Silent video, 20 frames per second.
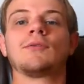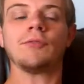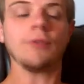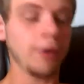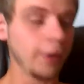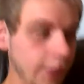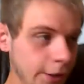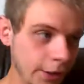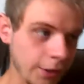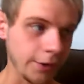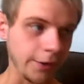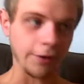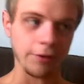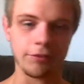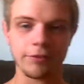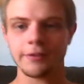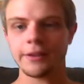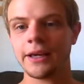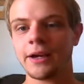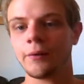Right
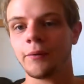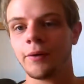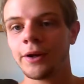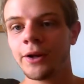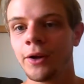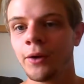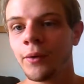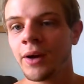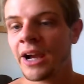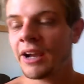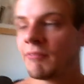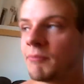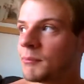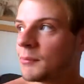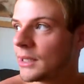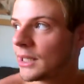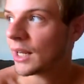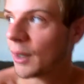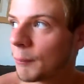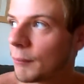guys, now I know I
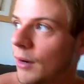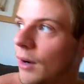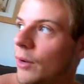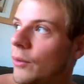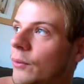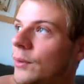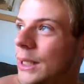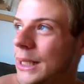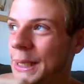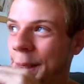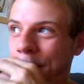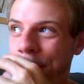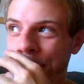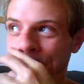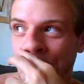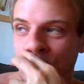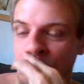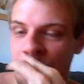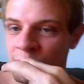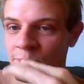haven't been uploading
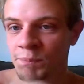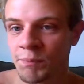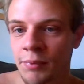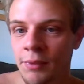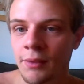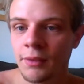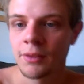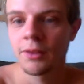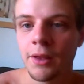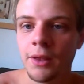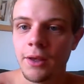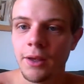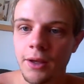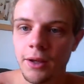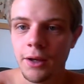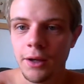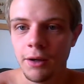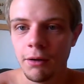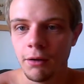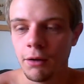
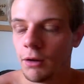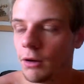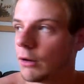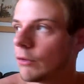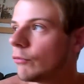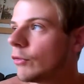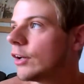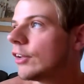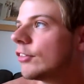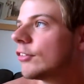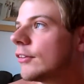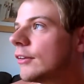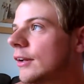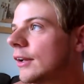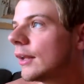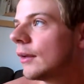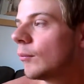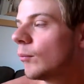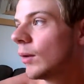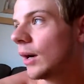uh,
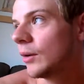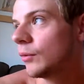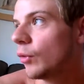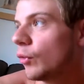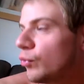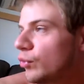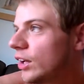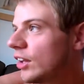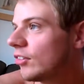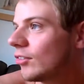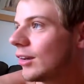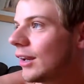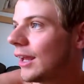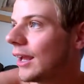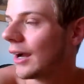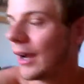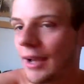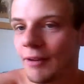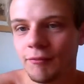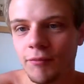recently, well not recently,
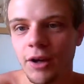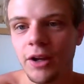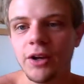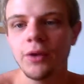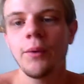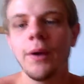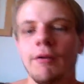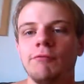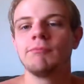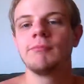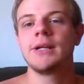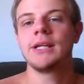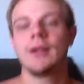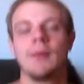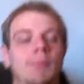I haven't, I know I haven't been